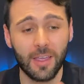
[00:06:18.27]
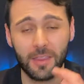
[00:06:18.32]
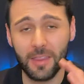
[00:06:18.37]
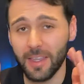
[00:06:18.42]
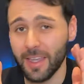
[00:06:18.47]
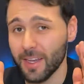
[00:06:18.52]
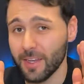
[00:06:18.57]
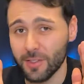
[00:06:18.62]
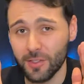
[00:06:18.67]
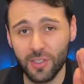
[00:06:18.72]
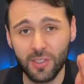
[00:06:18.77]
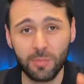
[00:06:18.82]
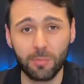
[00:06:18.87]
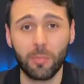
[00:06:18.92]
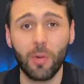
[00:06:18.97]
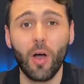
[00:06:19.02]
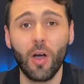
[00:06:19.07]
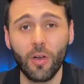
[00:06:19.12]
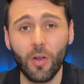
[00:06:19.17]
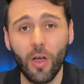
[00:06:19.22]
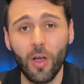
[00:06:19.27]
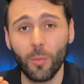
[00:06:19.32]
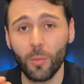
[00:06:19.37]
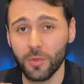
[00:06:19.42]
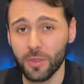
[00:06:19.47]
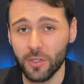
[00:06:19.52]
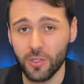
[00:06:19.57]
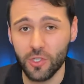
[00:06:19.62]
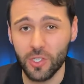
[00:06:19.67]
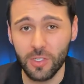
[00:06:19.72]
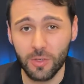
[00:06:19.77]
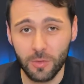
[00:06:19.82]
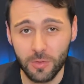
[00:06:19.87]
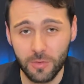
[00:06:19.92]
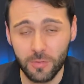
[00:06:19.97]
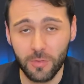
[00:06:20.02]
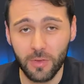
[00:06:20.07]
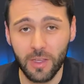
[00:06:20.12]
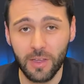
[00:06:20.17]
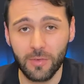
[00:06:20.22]
They get it spot on with the
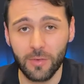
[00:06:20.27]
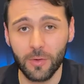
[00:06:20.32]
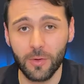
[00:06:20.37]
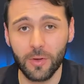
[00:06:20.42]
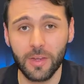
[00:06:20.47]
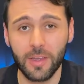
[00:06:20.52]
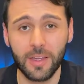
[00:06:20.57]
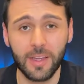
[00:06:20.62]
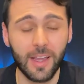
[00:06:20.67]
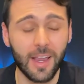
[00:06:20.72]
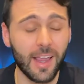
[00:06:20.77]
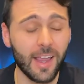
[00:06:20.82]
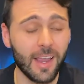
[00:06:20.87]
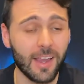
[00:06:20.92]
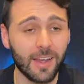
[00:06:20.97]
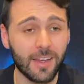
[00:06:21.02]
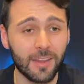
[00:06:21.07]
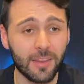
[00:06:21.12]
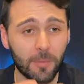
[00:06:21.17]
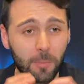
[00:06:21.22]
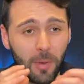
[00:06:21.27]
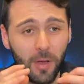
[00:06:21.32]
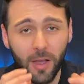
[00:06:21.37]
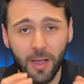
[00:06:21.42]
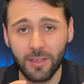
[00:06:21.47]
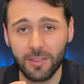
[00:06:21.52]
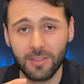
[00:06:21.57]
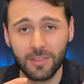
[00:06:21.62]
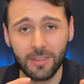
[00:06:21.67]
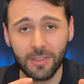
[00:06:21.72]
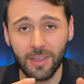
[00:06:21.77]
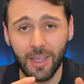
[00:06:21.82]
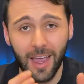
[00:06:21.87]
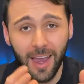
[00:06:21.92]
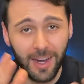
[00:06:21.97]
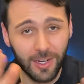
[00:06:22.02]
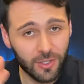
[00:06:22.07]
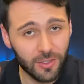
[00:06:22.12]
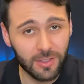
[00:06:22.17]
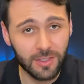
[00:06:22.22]
Cheetos flavoring, and the pasta
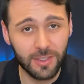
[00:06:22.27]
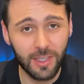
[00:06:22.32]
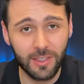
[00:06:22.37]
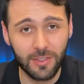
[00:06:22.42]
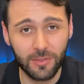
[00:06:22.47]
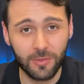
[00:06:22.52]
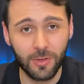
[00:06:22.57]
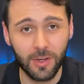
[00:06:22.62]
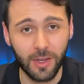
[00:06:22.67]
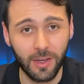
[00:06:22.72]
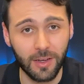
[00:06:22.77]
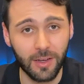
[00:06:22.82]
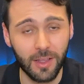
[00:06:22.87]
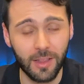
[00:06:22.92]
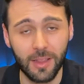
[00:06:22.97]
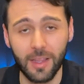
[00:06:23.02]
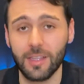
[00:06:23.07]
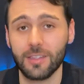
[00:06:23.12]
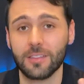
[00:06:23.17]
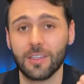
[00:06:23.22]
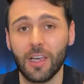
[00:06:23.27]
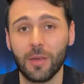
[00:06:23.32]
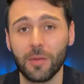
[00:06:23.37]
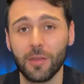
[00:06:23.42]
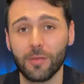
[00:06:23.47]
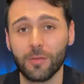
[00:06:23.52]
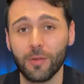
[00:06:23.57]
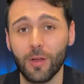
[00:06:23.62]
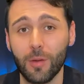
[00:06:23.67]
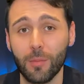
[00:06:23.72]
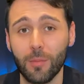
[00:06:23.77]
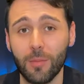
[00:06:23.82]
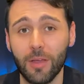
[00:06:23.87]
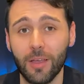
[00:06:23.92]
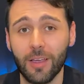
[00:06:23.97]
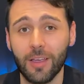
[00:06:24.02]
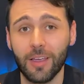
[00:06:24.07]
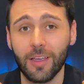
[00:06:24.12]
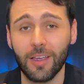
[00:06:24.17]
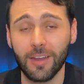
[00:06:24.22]
actually tastes great, and that's coming from
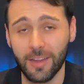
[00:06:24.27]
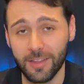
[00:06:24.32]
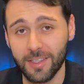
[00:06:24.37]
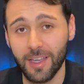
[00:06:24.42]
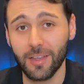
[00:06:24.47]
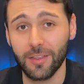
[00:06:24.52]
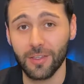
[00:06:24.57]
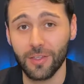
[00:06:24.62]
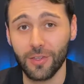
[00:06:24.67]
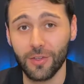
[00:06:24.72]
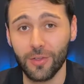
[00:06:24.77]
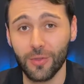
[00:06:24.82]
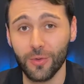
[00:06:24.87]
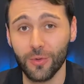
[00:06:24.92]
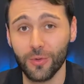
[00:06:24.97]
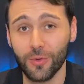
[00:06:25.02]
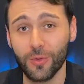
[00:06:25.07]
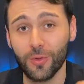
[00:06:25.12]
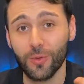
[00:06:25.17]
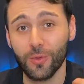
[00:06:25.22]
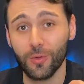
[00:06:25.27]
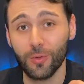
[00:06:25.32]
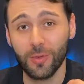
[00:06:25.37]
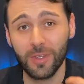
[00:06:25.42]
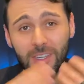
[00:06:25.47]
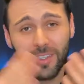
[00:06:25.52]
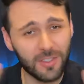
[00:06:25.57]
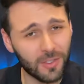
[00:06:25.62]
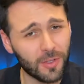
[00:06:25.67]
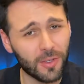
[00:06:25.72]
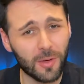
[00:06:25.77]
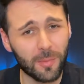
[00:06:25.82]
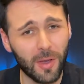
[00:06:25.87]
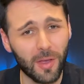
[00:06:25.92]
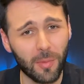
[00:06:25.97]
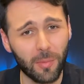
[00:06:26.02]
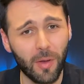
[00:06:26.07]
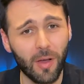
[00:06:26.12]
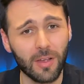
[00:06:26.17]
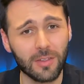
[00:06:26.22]
an Italian dude who eats a good
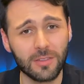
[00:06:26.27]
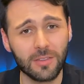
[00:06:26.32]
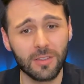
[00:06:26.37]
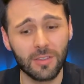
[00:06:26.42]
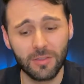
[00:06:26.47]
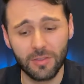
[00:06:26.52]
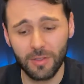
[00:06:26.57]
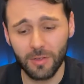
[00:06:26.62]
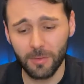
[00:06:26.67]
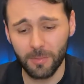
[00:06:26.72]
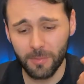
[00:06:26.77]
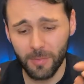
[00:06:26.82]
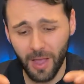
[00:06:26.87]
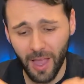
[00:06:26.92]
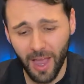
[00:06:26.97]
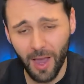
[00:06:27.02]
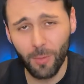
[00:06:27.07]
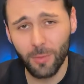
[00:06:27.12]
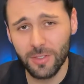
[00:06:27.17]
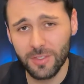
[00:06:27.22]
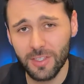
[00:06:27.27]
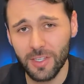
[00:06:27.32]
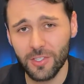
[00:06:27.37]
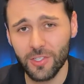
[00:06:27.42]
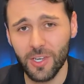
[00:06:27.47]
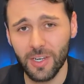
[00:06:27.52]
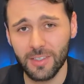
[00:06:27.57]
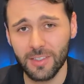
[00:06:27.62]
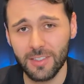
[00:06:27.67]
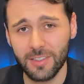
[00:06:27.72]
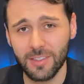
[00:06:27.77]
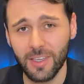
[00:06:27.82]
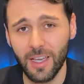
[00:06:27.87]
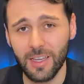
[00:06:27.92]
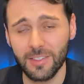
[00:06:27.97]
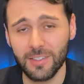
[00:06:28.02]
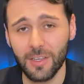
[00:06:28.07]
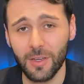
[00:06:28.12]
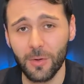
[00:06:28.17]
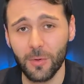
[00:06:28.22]
amount of pasta. So I would say check these
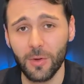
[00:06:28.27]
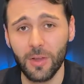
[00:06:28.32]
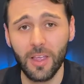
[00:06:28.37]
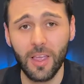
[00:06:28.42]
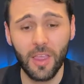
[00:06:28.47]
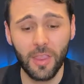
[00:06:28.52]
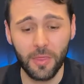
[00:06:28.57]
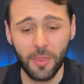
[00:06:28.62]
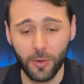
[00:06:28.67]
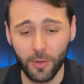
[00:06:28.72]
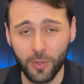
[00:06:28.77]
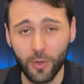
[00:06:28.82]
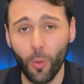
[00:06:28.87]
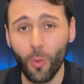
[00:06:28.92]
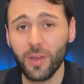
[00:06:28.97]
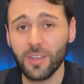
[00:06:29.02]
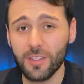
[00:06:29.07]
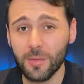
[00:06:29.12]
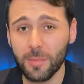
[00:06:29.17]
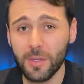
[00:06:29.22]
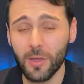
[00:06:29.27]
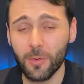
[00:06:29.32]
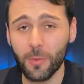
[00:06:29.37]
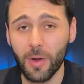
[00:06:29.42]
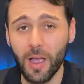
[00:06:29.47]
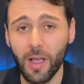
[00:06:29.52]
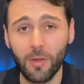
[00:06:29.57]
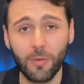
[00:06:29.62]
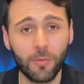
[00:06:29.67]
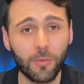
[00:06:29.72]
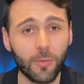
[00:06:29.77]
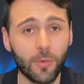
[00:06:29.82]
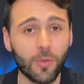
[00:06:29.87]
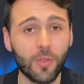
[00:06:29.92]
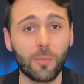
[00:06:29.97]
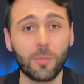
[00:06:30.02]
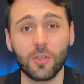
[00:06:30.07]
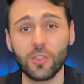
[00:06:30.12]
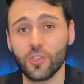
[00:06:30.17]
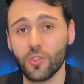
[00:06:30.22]
guys out. They're going to be around for
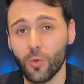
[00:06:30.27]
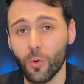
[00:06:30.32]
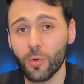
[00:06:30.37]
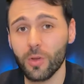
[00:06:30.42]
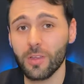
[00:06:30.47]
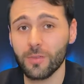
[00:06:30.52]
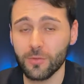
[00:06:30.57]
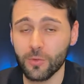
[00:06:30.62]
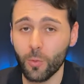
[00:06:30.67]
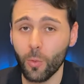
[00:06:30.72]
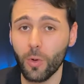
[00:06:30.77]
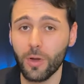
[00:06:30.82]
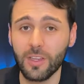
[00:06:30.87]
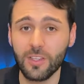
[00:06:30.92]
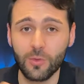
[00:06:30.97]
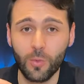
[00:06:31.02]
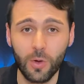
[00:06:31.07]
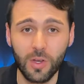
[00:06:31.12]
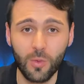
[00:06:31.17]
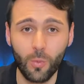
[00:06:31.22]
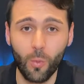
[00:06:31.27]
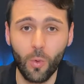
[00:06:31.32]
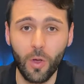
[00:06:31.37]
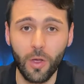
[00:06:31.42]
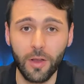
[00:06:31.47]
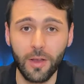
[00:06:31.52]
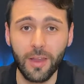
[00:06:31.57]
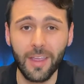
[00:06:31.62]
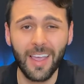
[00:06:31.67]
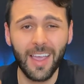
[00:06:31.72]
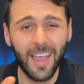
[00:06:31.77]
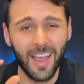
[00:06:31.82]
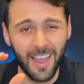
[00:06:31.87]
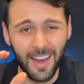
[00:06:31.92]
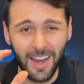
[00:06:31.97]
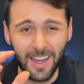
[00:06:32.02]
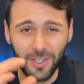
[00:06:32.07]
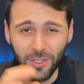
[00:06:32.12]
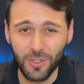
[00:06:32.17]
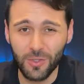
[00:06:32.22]
the majority of 2021,
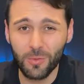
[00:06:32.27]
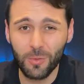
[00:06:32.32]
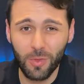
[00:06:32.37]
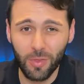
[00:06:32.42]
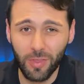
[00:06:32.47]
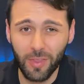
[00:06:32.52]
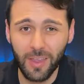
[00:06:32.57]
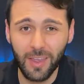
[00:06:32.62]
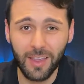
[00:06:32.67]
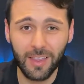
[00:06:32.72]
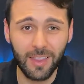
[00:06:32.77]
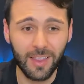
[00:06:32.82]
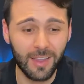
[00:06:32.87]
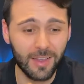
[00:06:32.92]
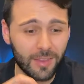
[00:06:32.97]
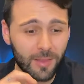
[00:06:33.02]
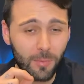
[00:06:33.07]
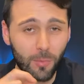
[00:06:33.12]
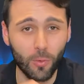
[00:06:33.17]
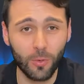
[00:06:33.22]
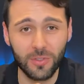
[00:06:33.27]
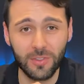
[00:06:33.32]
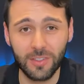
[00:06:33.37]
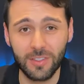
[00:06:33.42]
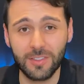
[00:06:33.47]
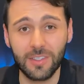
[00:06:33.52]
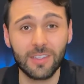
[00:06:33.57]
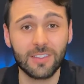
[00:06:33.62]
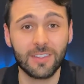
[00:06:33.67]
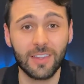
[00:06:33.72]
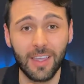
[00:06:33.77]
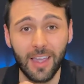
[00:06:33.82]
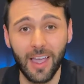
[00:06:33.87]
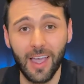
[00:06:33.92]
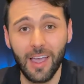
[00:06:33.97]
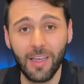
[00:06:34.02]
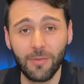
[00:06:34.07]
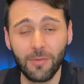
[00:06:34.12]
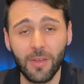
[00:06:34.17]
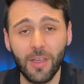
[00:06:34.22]
and I do think that the more success they
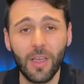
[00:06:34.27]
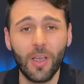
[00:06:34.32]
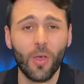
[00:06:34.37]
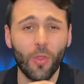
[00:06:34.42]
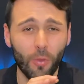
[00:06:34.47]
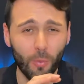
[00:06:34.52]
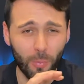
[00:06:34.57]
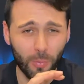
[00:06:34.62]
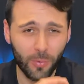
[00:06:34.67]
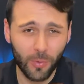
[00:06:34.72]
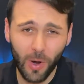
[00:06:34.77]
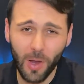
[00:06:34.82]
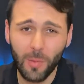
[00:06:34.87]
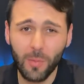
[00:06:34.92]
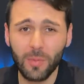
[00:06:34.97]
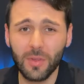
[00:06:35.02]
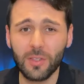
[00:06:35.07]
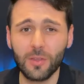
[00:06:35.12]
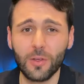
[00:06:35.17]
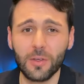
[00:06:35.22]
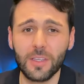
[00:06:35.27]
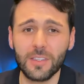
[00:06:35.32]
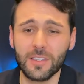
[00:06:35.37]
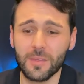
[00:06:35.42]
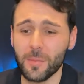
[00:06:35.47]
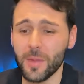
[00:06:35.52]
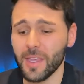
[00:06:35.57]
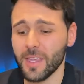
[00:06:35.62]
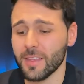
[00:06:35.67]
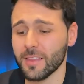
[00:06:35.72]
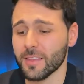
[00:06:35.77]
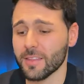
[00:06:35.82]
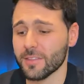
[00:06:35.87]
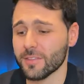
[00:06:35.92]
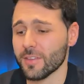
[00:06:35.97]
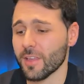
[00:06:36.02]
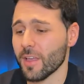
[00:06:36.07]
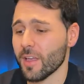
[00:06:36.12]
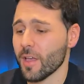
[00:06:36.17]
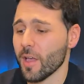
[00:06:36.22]
have, they'll probably look into making
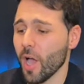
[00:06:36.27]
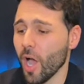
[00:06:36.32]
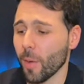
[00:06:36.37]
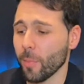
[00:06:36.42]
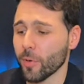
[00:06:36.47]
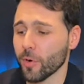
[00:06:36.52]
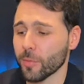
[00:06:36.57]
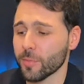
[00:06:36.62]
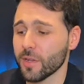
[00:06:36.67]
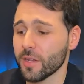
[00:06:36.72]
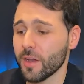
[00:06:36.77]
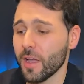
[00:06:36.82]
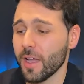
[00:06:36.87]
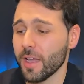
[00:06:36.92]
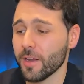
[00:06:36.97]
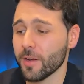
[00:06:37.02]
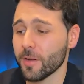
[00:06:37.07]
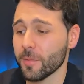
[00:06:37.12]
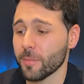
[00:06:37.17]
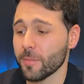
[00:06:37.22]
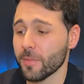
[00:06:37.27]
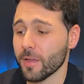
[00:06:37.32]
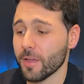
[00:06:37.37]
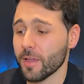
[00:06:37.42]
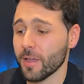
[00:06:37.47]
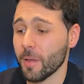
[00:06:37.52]
this a permanent item.